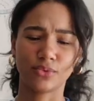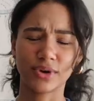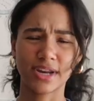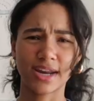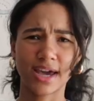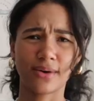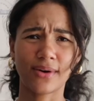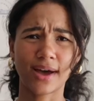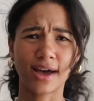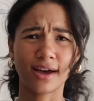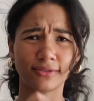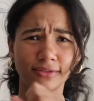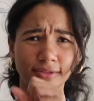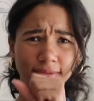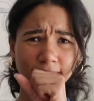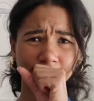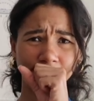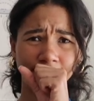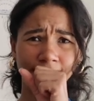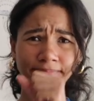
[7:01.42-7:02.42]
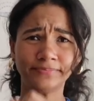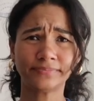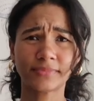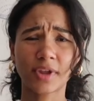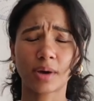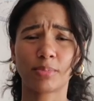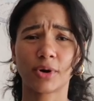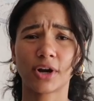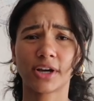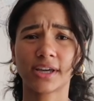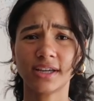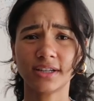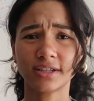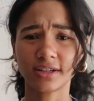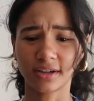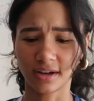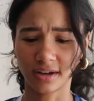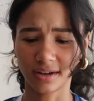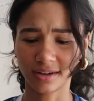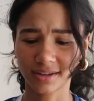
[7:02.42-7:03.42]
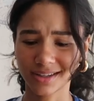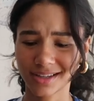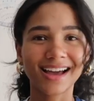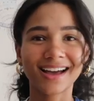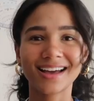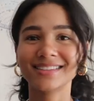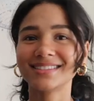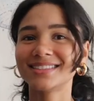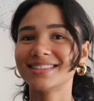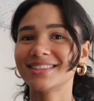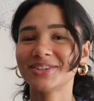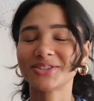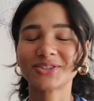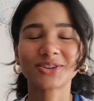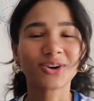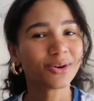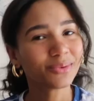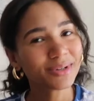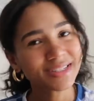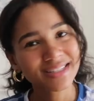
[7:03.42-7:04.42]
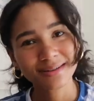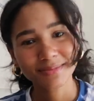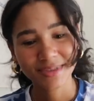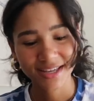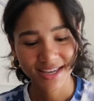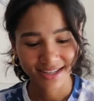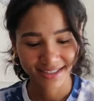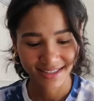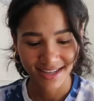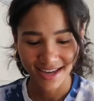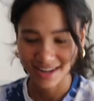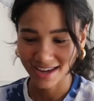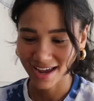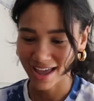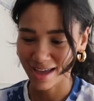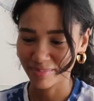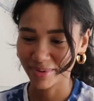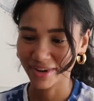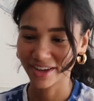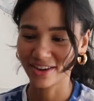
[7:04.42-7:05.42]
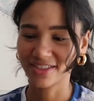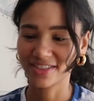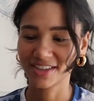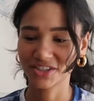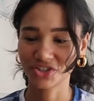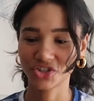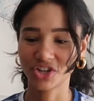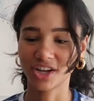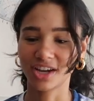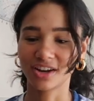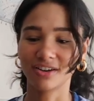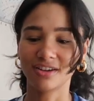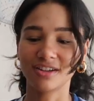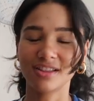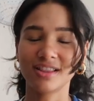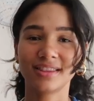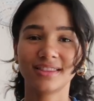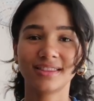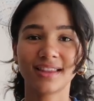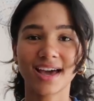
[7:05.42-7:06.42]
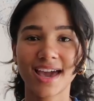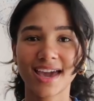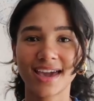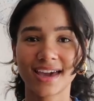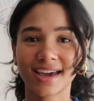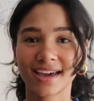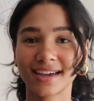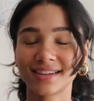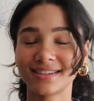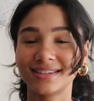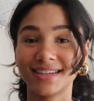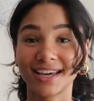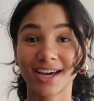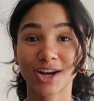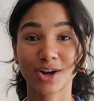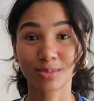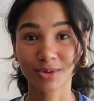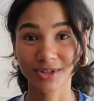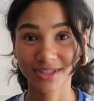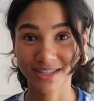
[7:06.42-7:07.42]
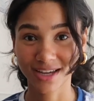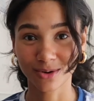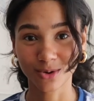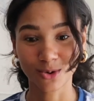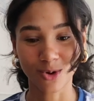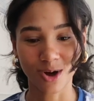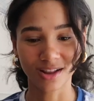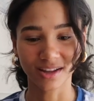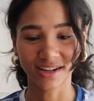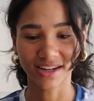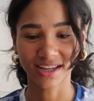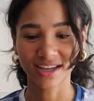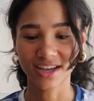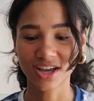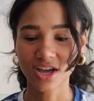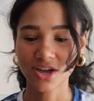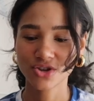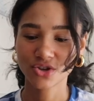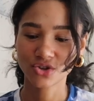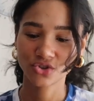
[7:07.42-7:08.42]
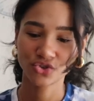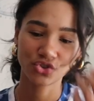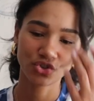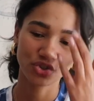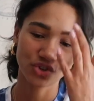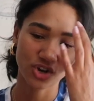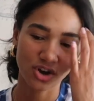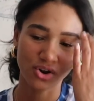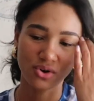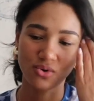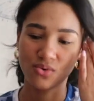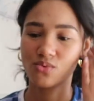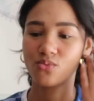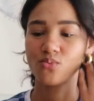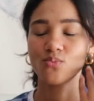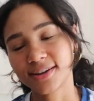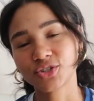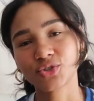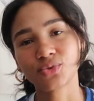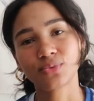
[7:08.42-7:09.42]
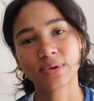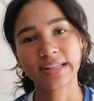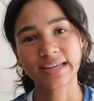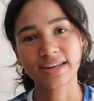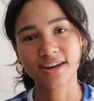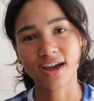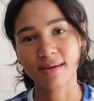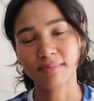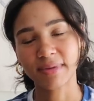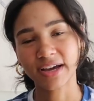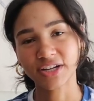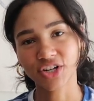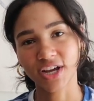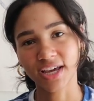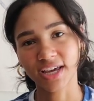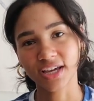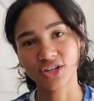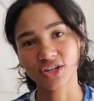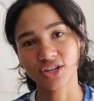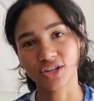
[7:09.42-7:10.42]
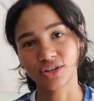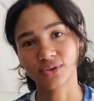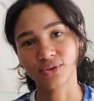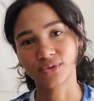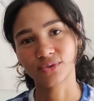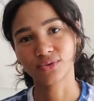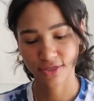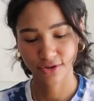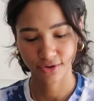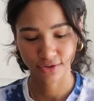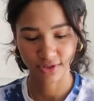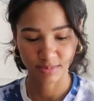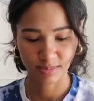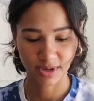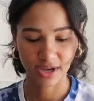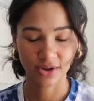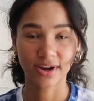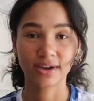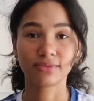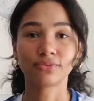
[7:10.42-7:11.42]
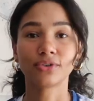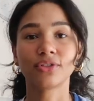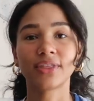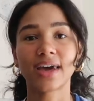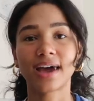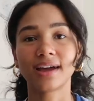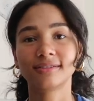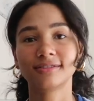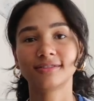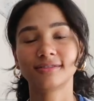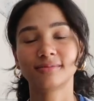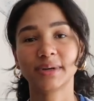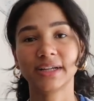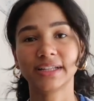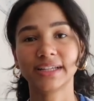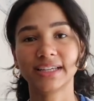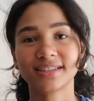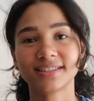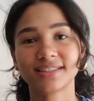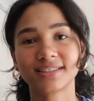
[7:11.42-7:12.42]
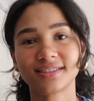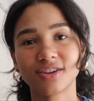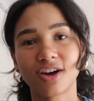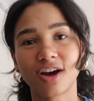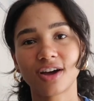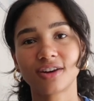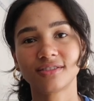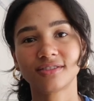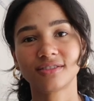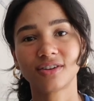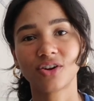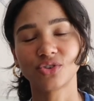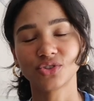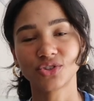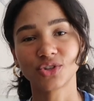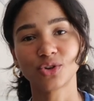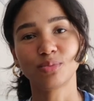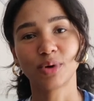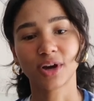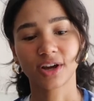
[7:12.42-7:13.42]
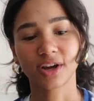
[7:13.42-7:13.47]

We now have a barking dog. Guys, there's always something exciting happening on this channel, like terrible sound quality. So there's really not much I can do other than be grateful that Billie is not also